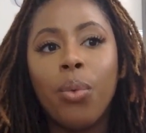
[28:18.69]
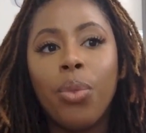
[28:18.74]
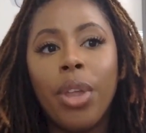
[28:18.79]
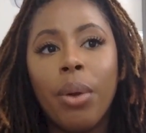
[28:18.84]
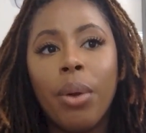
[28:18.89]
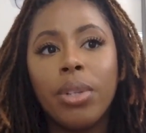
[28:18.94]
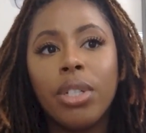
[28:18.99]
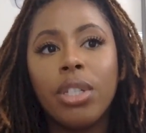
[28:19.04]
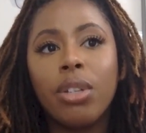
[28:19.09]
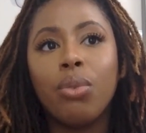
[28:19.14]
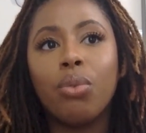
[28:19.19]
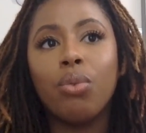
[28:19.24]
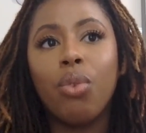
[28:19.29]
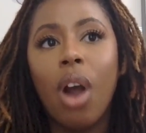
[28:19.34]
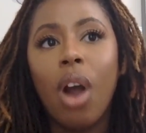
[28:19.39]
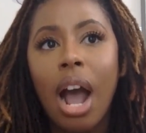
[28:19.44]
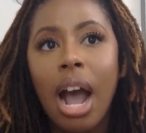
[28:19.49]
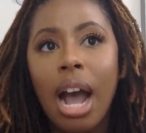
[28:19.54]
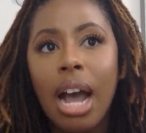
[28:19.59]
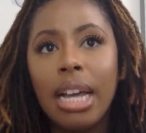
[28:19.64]
there was a
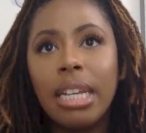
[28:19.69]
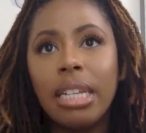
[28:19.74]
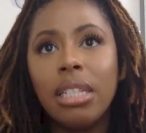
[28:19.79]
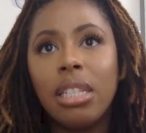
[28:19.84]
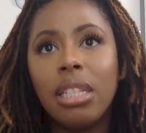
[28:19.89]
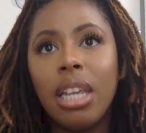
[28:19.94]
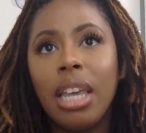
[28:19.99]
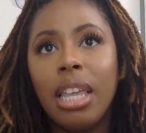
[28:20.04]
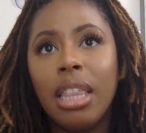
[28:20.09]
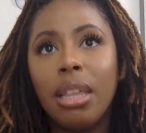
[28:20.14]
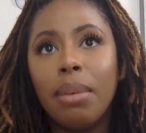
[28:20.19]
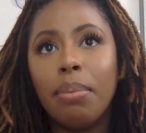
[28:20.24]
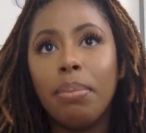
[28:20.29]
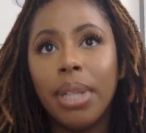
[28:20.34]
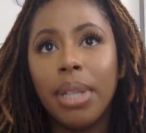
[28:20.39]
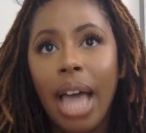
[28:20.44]
rise in the